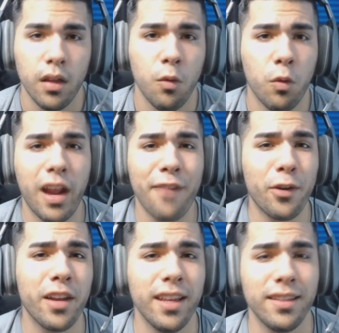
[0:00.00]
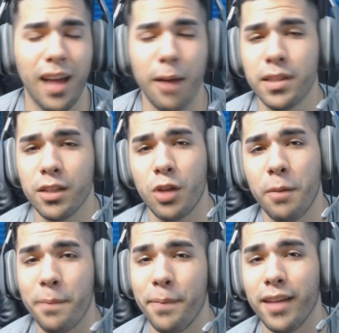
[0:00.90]
Whatever it is, I'm just gonna try
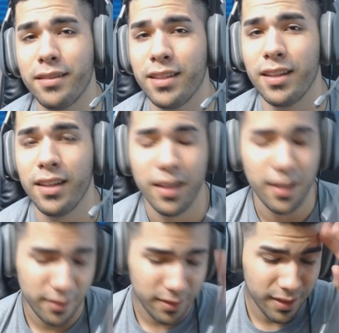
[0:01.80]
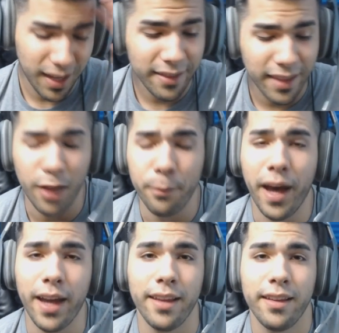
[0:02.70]
my best to not think about it.